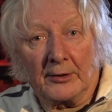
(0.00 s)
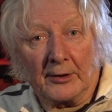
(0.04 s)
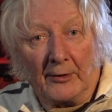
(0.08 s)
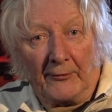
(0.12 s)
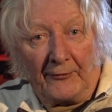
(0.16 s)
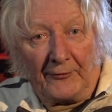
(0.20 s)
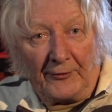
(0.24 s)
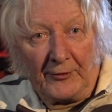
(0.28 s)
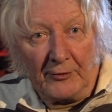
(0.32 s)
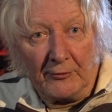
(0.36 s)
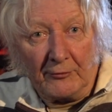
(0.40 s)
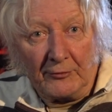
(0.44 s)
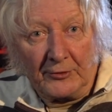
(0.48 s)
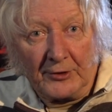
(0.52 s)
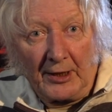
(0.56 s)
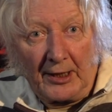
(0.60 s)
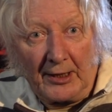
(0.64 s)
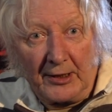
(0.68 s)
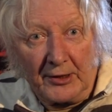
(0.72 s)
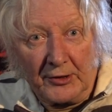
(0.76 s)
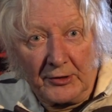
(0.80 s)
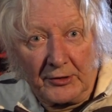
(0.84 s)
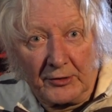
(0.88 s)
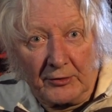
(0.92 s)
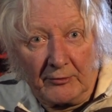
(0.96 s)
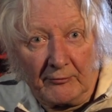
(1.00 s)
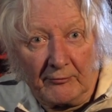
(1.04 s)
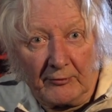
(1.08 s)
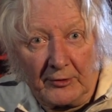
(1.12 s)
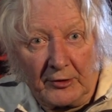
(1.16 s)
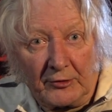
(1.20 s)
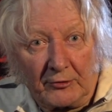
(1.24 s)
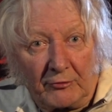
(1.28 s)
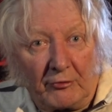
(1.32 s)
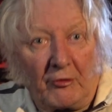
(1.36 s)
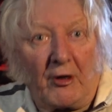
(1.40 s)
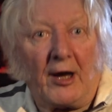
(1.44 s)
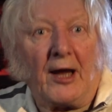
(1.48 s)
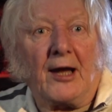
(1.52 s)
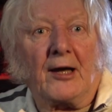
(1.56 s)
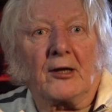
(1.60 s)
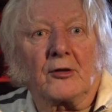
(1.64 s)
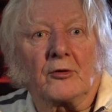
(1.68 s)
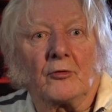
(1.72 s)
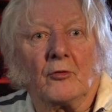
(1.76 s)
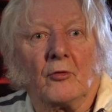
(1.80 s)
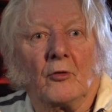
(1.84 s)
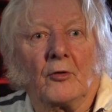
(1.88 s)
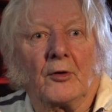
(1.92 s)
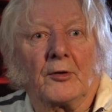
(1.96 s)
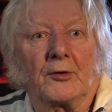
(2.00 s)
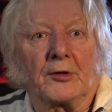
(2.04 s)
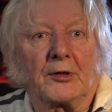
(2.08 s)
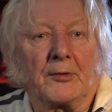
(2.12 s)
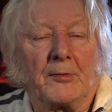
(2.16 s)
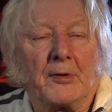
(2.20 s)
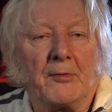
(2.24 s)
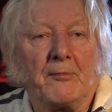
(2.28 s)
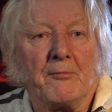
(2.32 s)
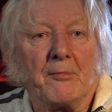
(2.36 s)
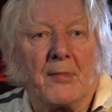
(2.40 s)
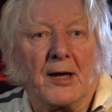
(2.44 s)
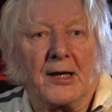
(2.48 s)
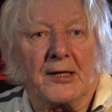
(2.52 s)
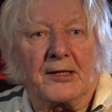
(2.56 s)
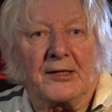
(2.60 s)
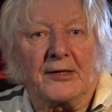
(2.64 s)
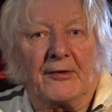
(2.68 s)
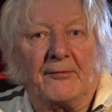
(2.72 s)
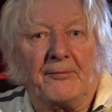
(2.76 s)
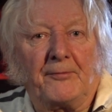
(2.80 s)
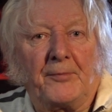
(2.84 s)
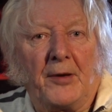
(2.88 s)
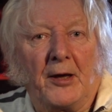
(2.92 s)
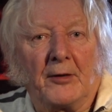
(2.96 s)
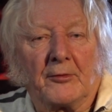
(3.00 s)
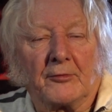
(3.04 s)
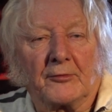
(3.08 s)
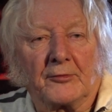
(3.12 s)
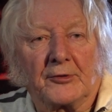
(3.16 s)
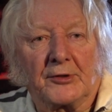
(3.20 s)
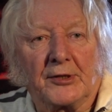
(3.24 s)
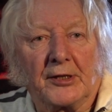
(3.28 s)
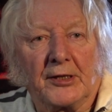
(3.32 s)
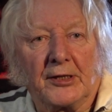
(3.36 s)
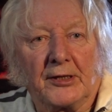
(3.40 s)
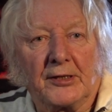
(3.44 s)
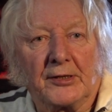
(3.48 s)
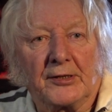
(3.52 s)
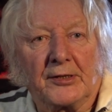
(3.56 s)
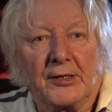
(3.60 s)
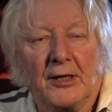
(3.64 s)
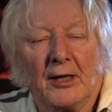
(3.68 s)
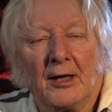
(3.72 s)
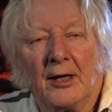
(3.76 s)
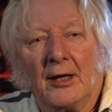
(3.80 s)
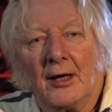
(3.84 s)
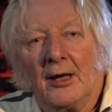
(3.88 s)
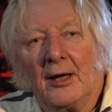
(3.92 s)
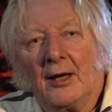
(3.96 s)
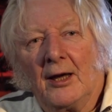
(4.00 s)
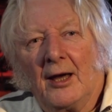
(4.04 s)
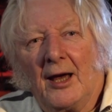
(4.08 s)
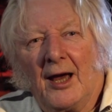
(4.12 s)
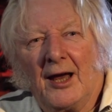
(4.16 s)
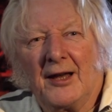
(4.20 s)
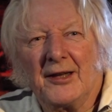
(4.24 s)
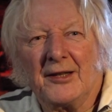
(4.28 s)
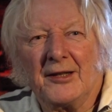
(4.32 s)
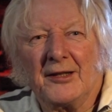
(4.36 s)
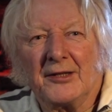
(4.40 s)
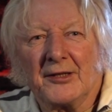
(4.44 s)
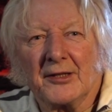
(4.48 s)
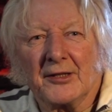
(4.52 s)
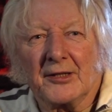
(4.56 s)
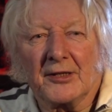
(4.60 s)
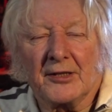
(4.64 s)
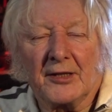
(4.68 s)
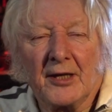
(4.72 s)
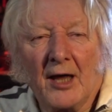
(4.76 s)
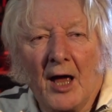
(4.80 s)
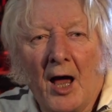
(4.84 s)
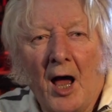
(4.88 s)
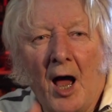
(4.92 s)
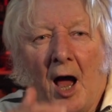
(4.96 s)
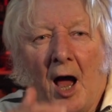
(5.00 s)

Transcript: a few days to retract, or there's going to be massive penalties, and you just,